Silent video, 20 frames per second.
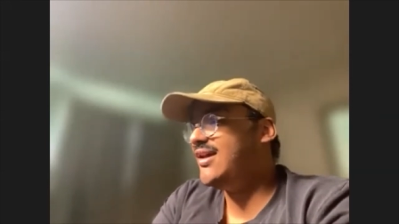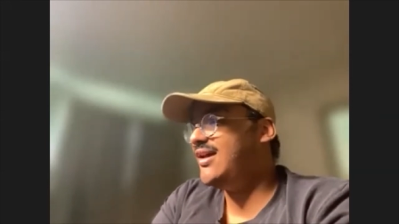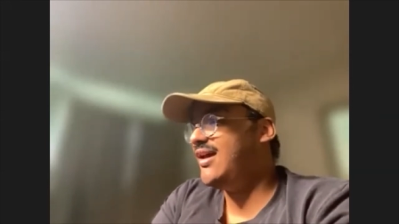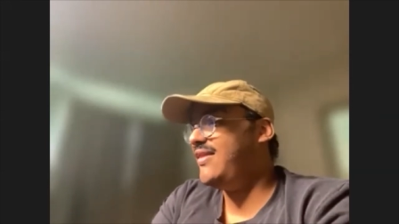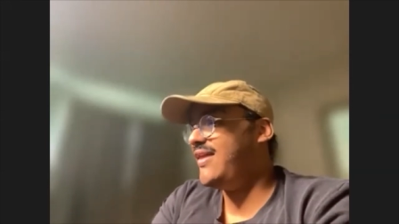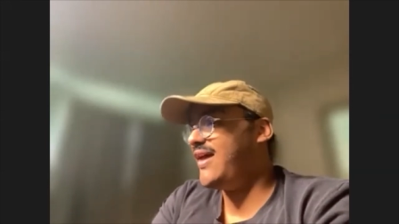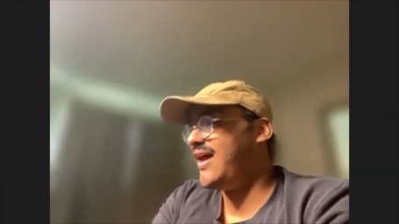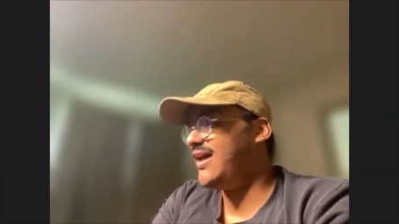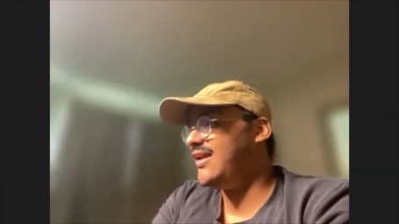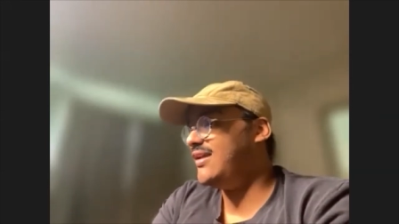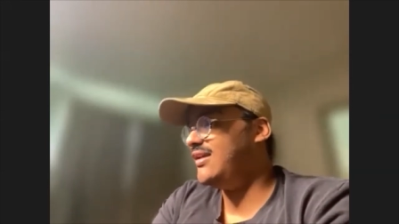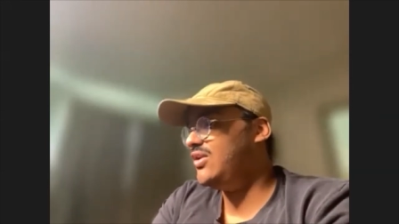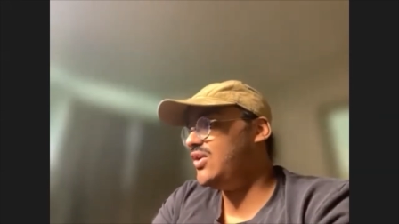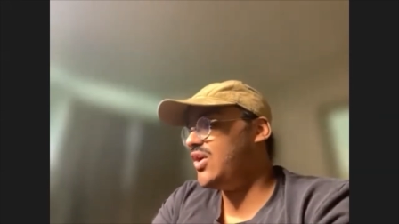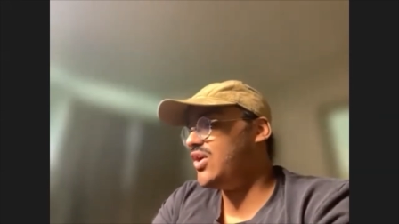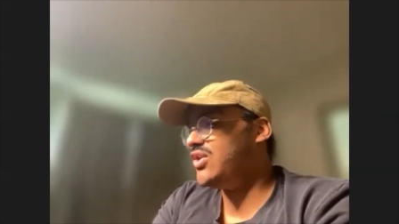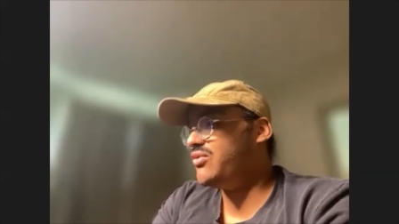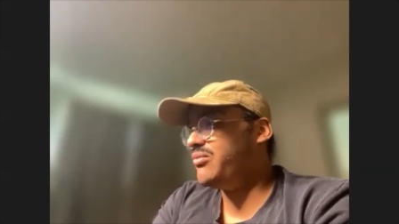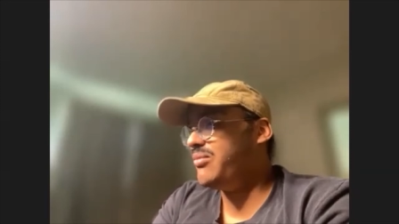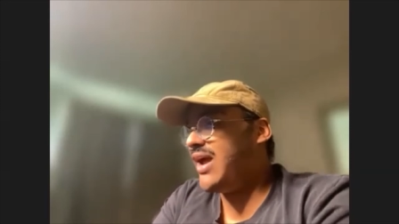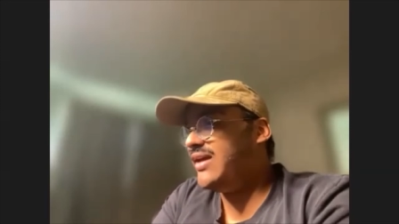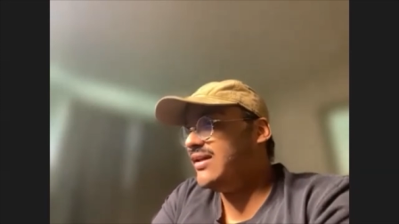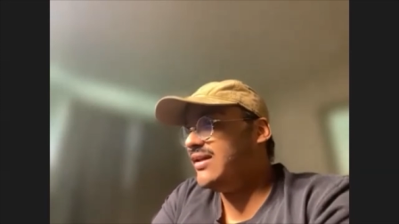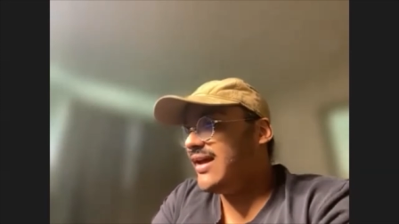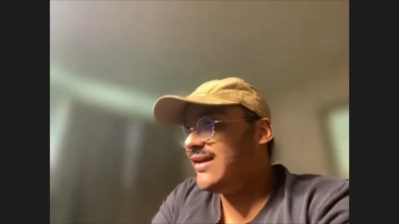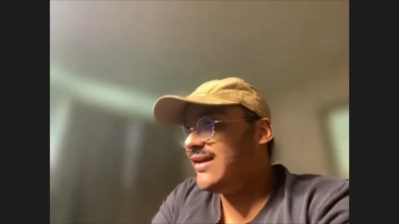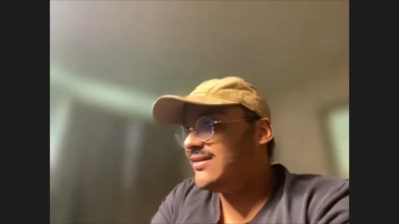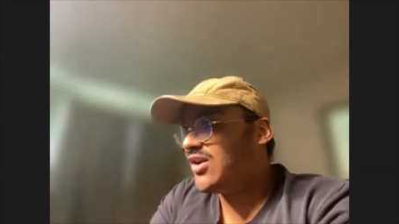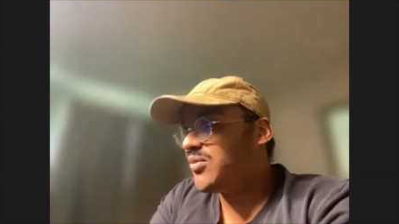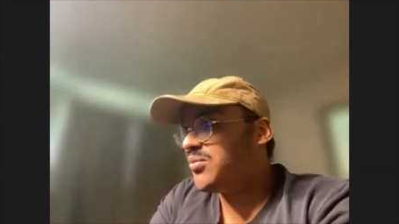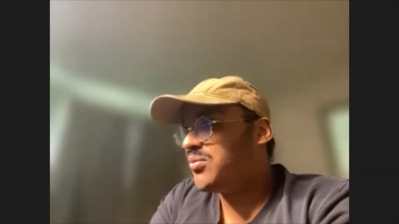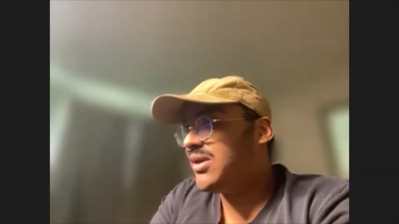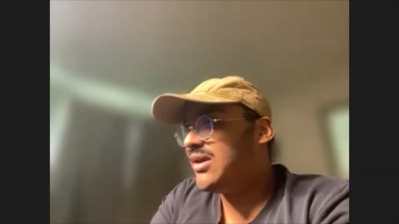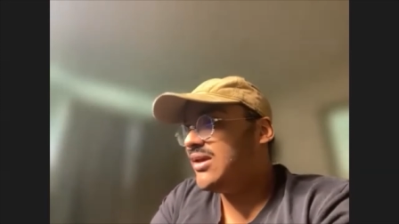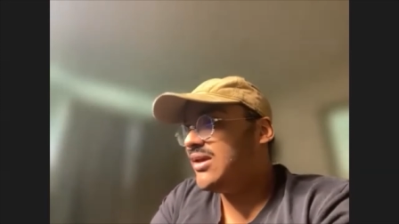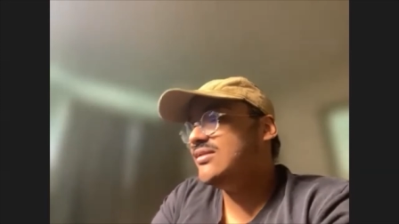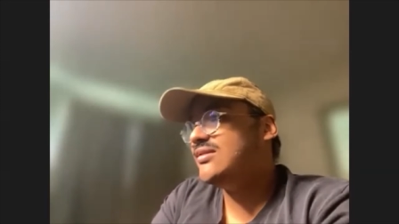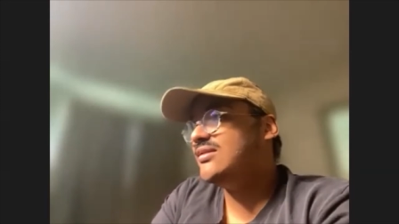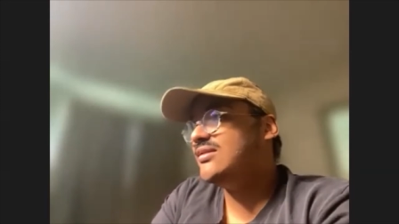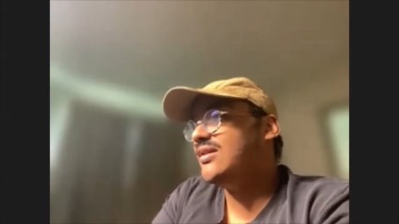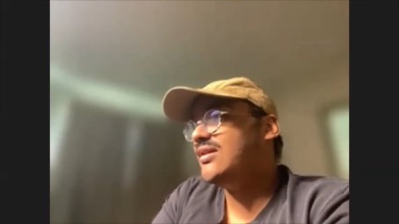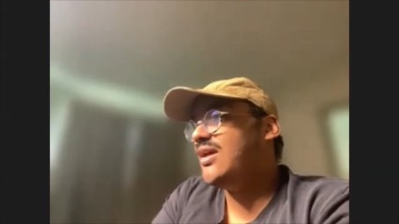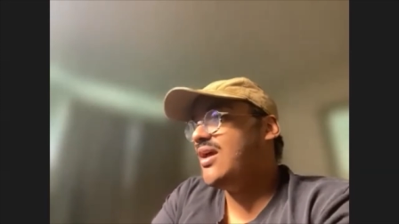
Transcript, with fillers: that you know you might like their piece,